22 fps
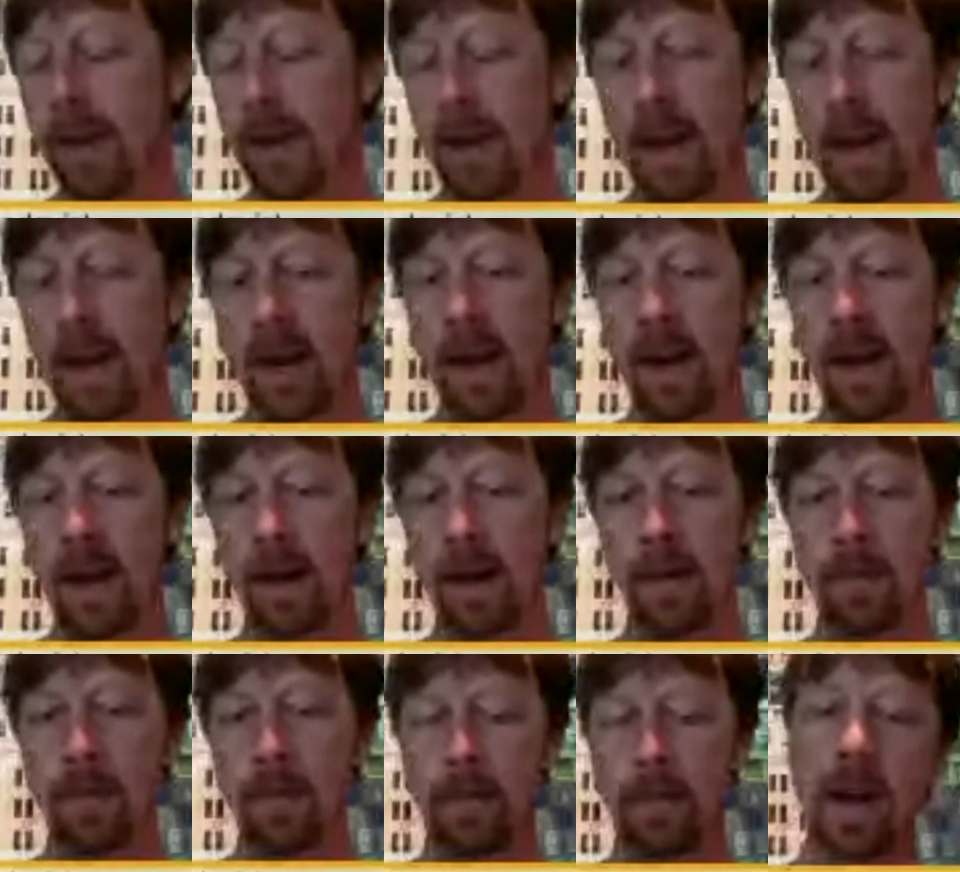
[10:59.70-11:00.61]

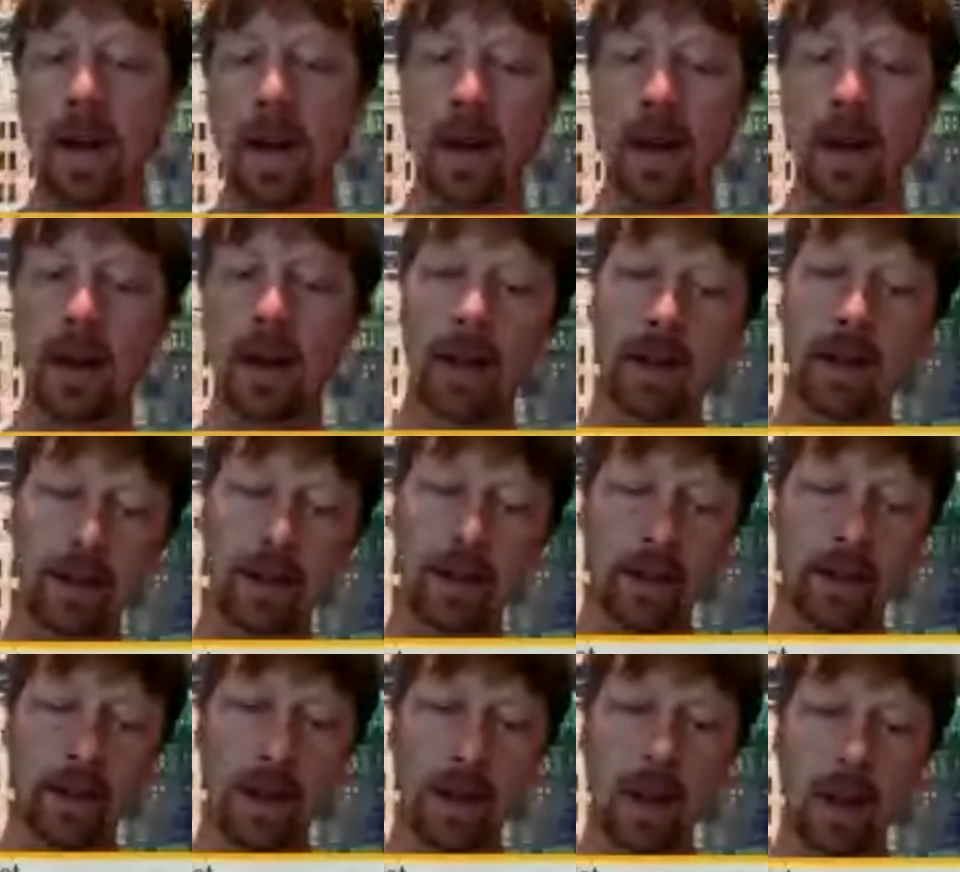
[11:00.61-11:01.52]
May
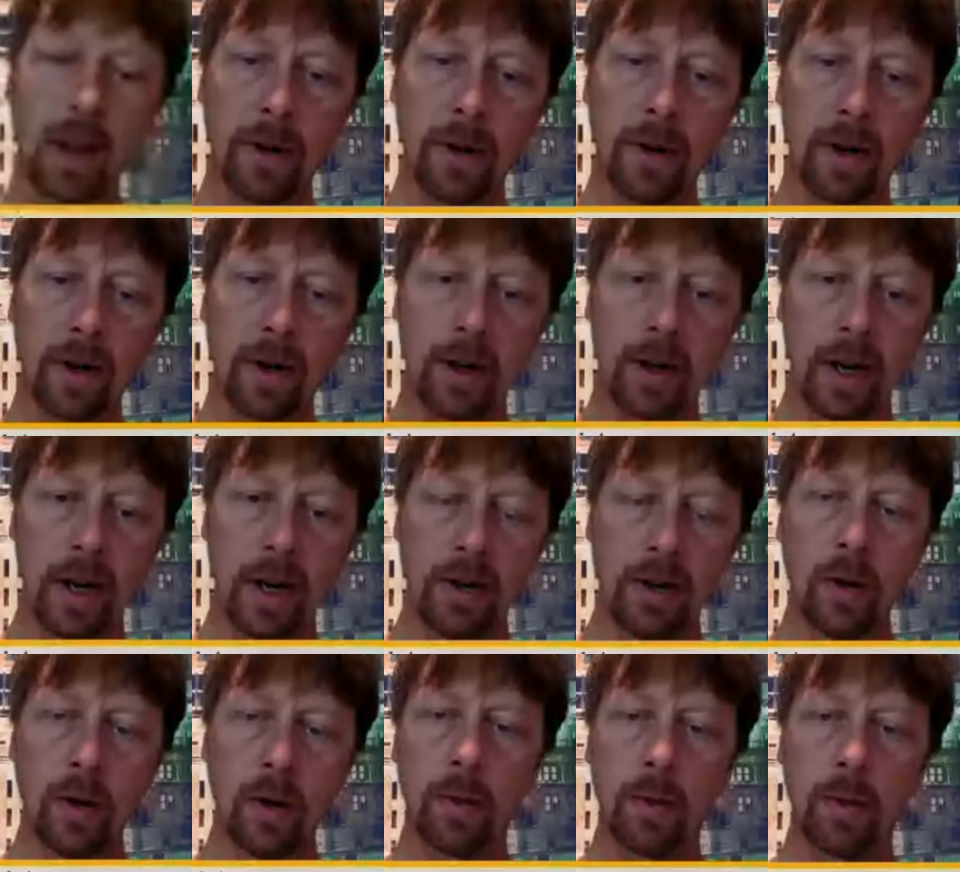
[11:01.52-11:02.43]
in Gothenburg,
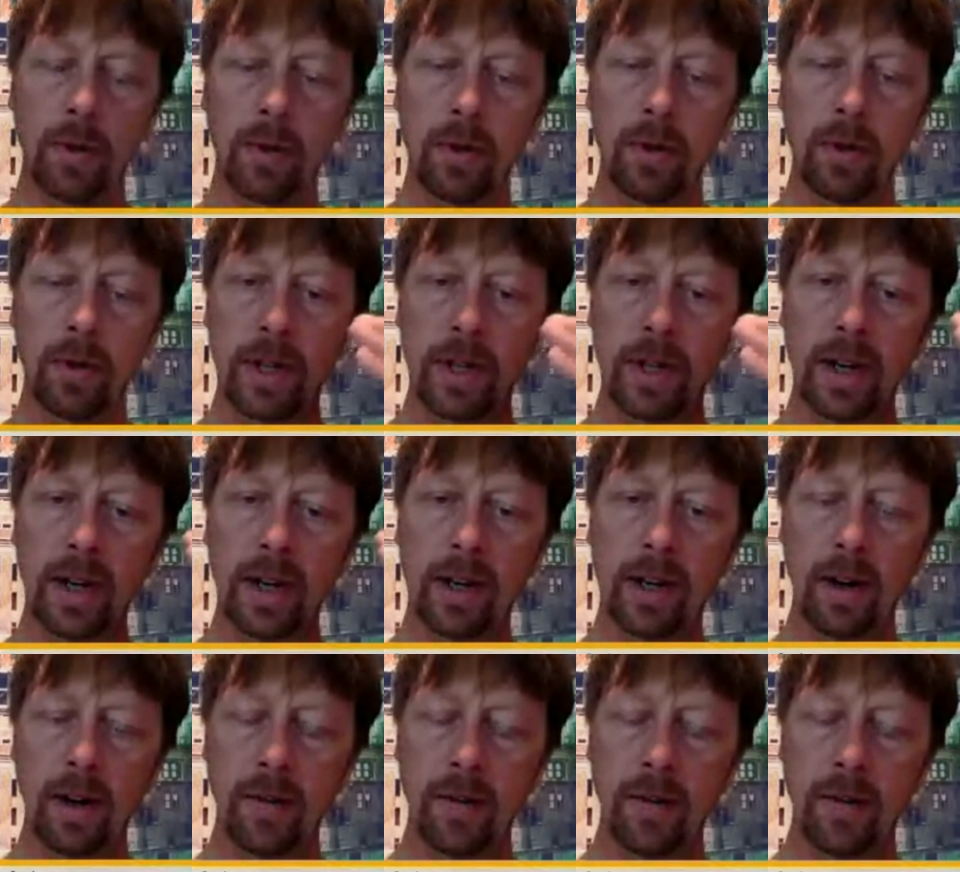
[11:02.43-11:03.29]
you stated kind of